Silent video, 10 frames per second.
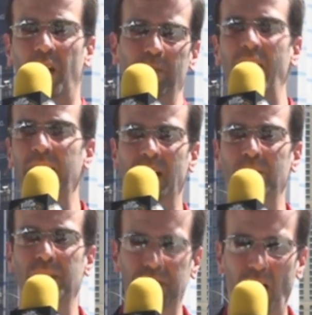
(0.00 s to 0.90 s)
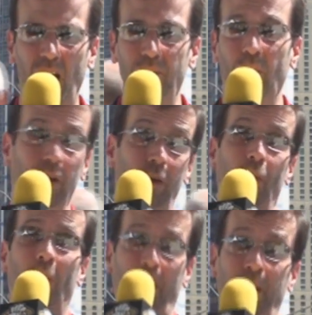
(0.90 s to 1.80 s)
there may come a time where
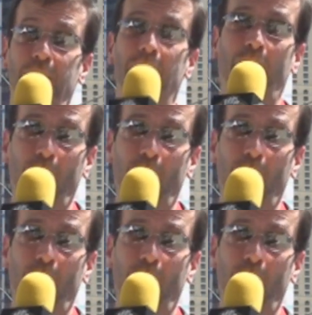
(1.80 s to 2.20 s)
you run into